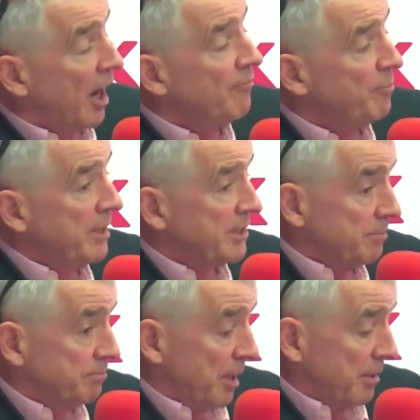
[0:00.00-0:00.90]
I've built
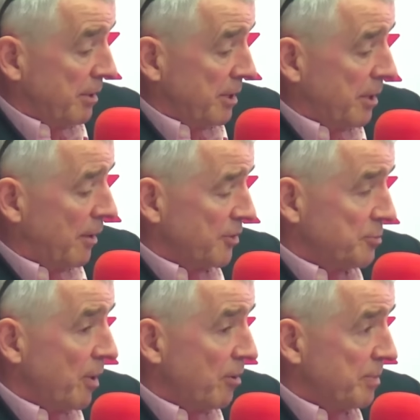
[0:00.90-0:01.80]
a, uh, an
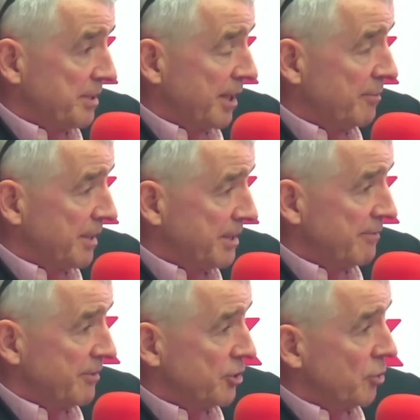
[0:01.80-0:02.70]
office block beside
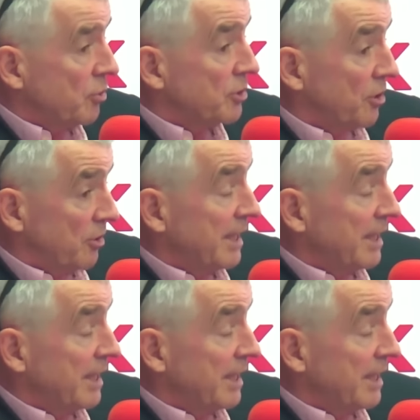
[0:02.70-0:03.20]
myself in Swords,